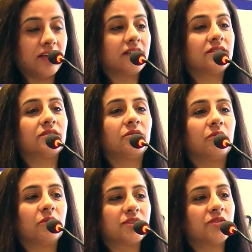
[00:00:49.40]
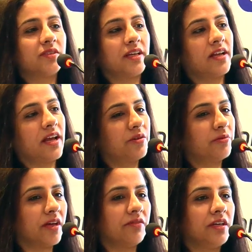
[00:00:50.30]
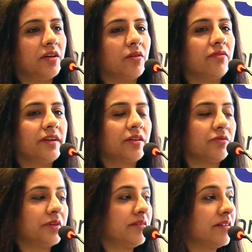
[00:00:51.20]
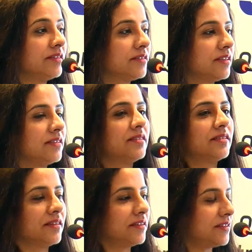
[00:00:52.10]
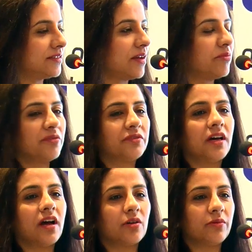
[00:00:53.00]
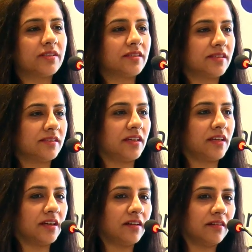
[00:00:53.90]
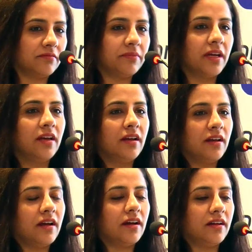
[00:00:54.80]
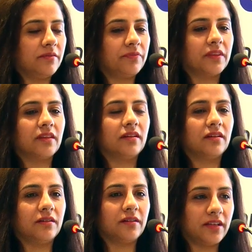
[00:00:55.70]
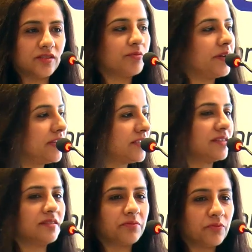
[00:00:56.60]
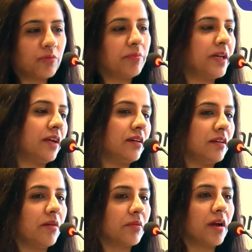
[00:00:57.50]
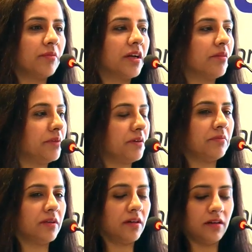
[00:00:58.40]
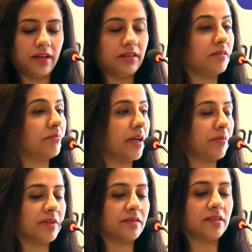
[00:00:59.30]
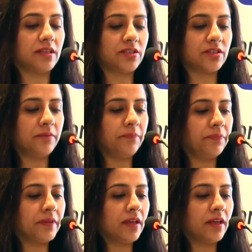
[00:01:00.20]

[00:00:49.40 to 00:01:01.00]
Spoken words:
So, was to say, I don't have any conflict of interest since some of the ROS testing, the instrumentations would be now coming up in my presentation.